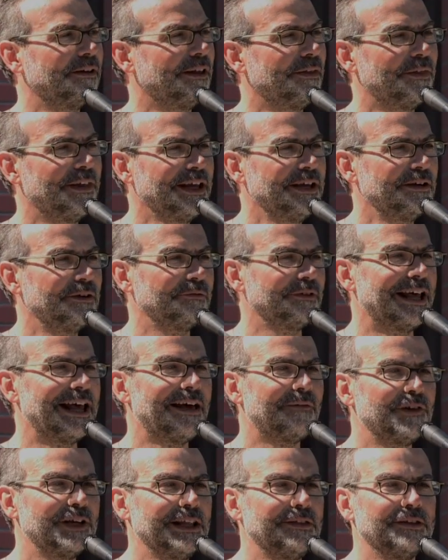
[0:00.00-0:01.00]
they don't
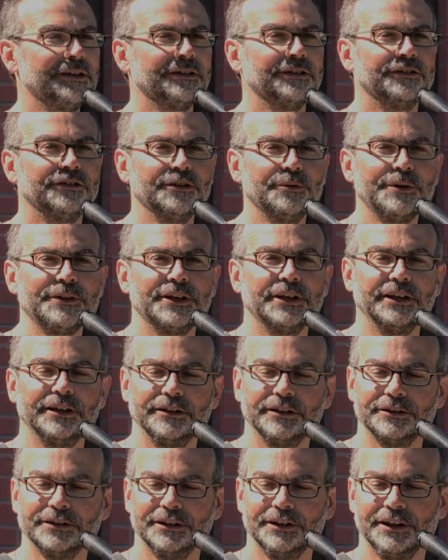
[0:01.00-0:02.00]
have anything to do with
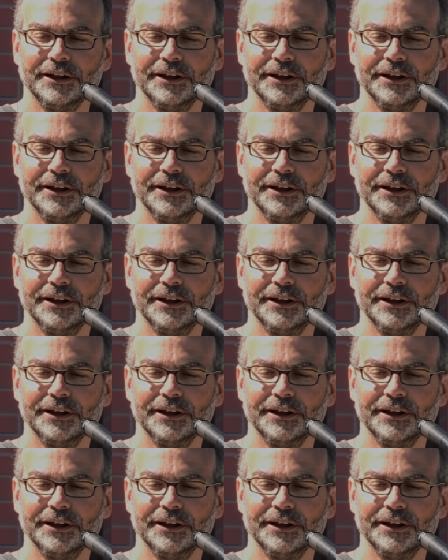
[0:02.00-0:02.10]
it.